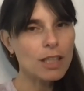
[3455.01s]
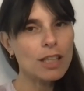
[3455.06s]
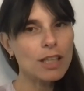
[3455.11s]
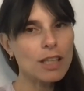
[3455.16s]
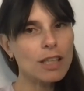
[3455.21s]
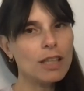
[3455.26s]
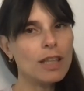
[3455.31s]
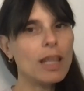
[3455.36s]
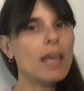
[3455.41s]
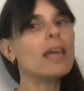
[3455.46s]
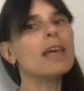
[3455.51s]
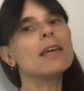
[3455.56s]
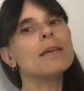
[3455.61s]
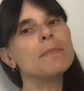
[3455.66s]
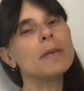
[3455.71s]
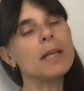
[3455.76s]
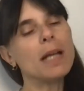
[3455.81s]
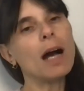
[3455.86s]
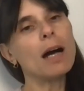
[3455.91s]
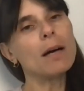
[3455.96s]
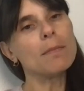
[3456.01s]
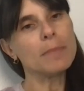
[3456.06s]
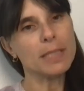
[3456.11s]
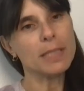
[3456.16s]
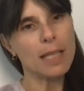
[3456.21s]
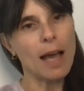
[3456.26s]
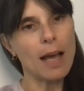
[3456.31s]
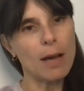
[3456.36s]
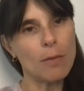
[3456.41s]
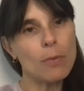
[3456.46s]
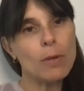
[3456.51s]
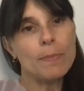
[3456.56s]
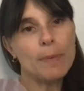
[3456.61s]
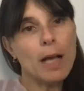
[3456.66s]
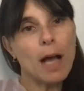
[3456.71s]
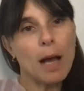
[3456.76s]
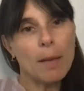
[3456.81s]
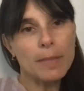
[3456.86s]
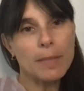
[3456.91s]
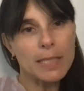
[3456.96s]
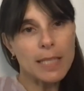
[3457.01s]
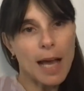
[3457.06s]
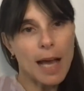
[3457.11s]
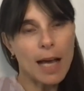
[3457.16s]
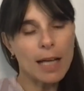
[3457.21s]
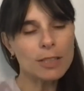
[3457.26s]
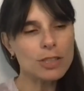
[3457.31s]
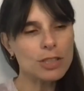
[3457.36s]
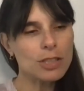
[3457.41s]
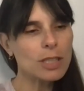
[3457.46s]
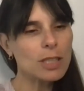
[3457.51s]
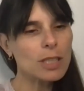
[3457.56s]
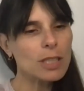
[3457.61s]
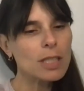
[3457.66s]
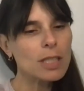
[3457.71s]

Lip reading: we become attached.